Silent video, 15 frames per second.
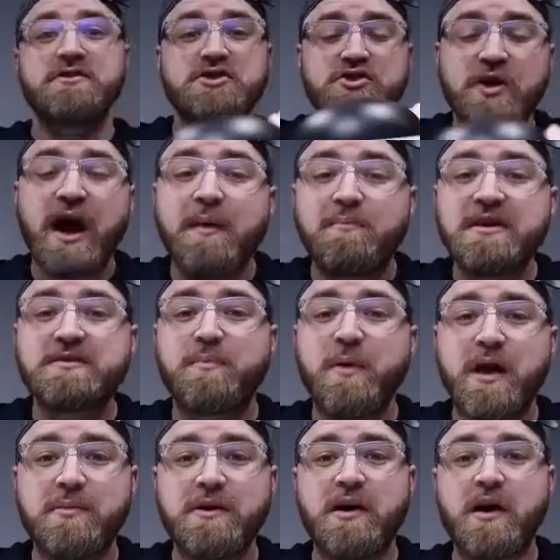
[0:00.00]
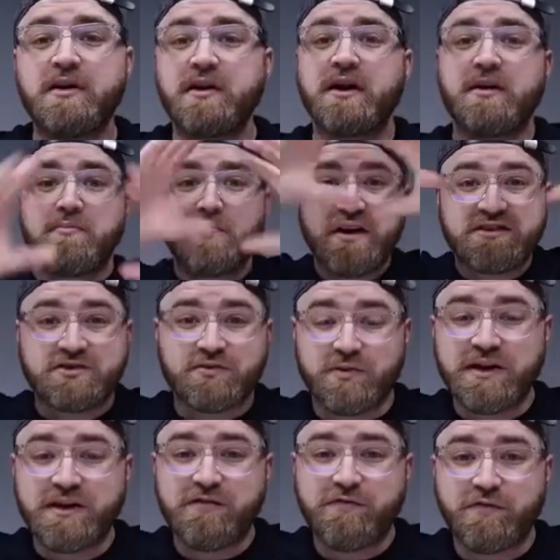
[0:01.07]
You strap this baby on, you got a big
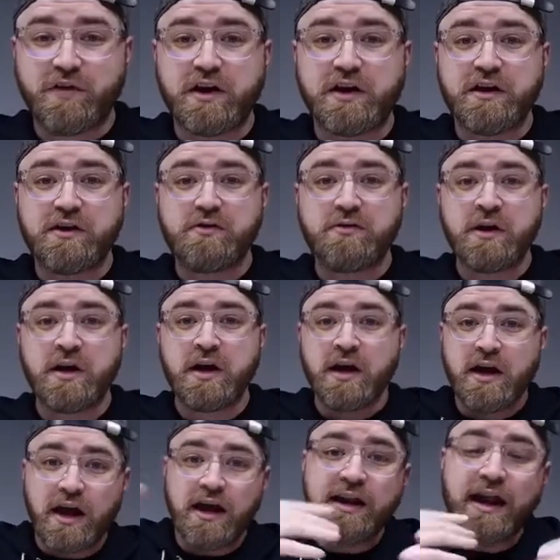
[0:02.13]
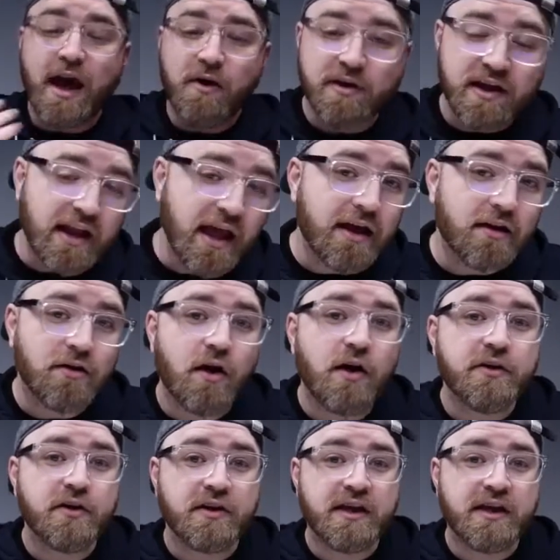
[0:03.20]
screen in front of you, and now it can handle all your